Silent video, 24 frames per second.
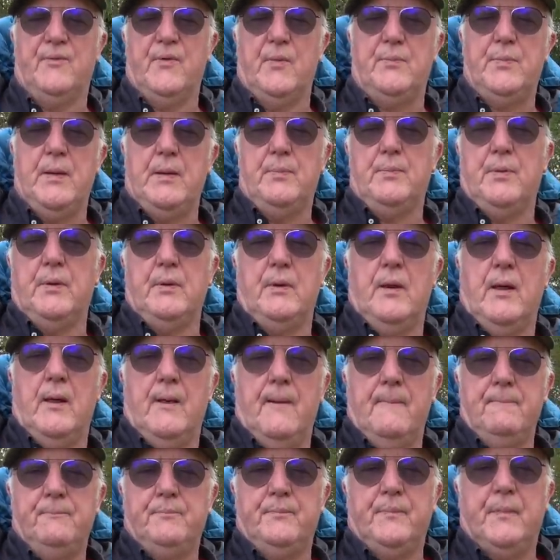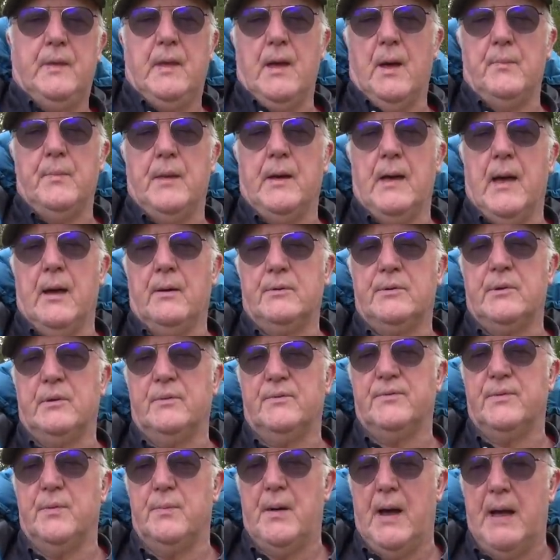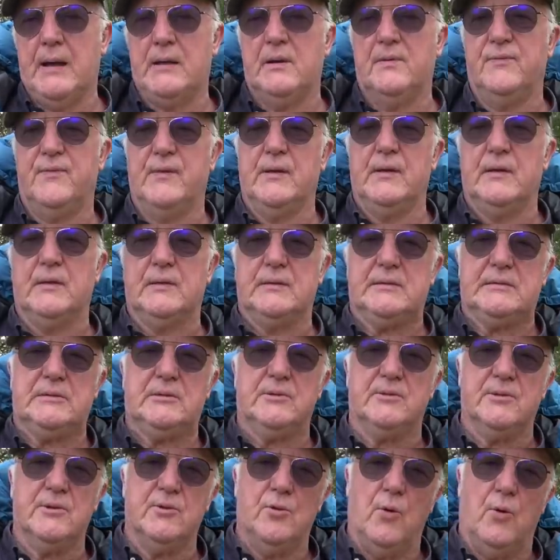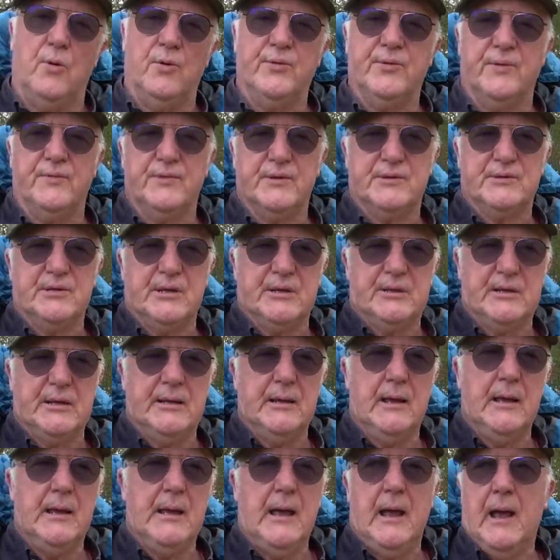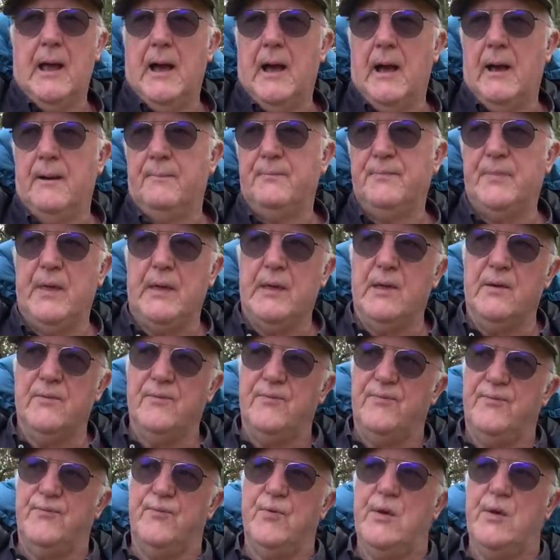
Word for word: for people coming out of the battlefield to the north of the city, they have